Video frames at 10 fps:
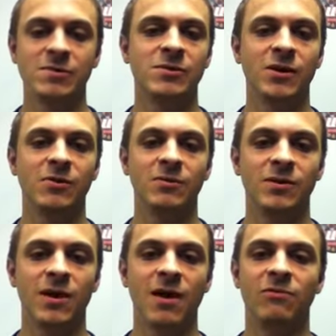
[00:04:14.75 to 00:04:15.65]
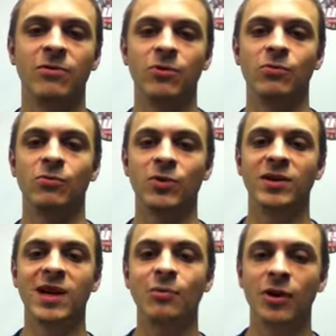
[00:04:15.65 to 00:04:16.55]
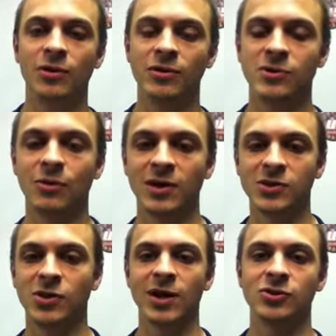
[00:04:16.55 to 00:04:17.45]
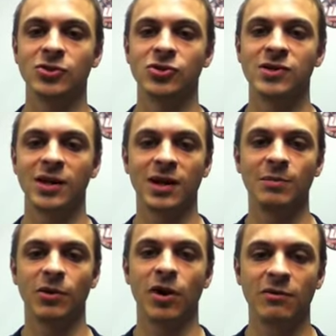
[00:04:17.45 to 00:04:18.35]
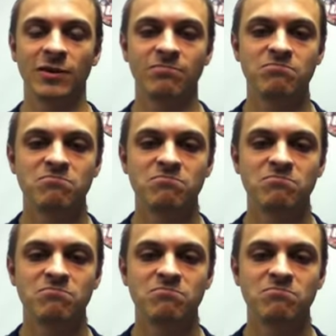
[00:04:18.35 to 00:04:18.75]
So if you redeem one of those at Wendy's, you'll actually just get a cup of coffee.